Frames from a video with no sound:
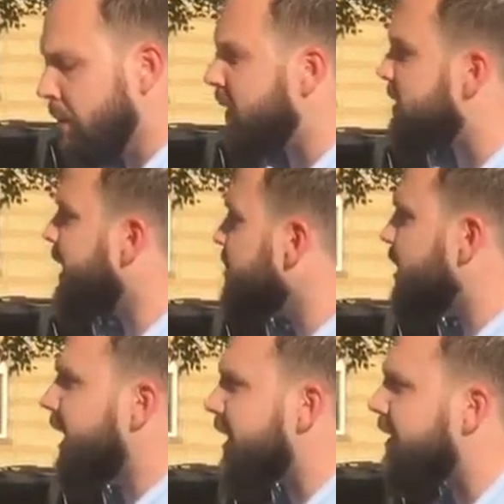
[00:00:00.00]
because here's
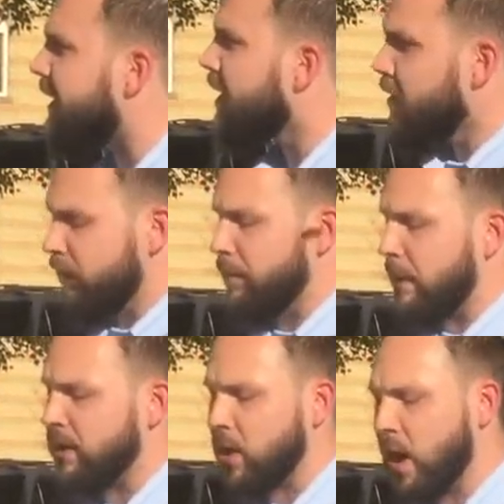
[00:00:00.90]
a candidate for
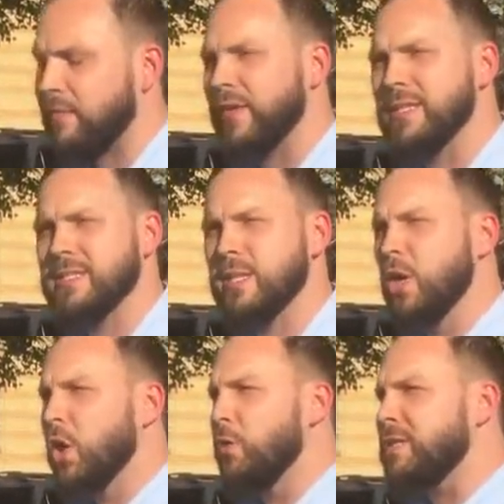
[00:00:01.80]
public office
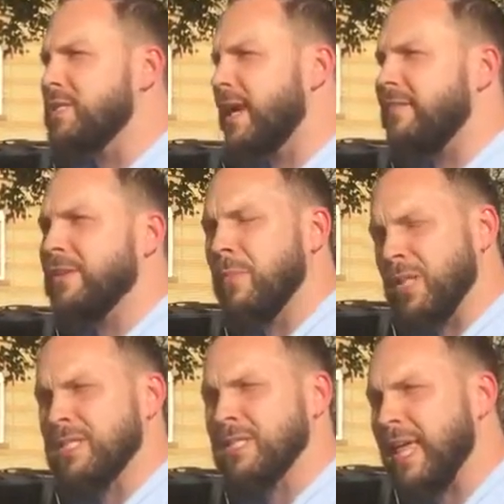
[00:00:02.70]
who is seven
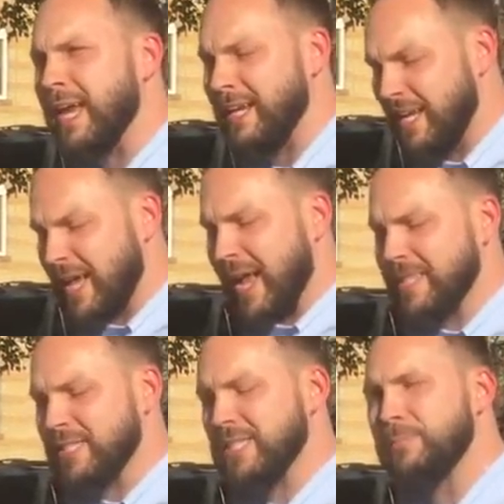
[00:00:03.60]
months late
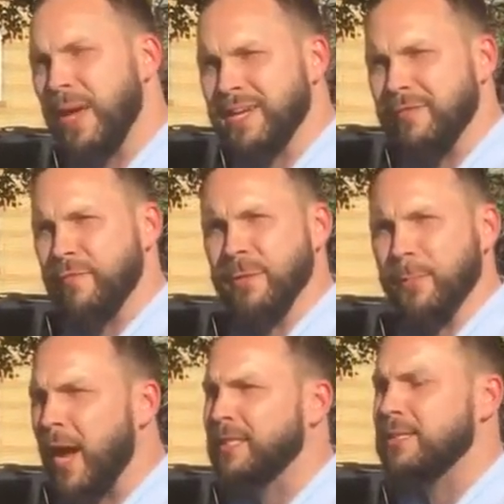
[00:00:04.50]
and suspended from the
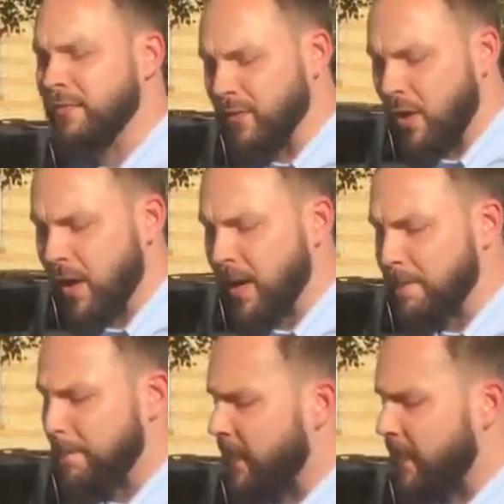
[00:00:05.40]
practice of law,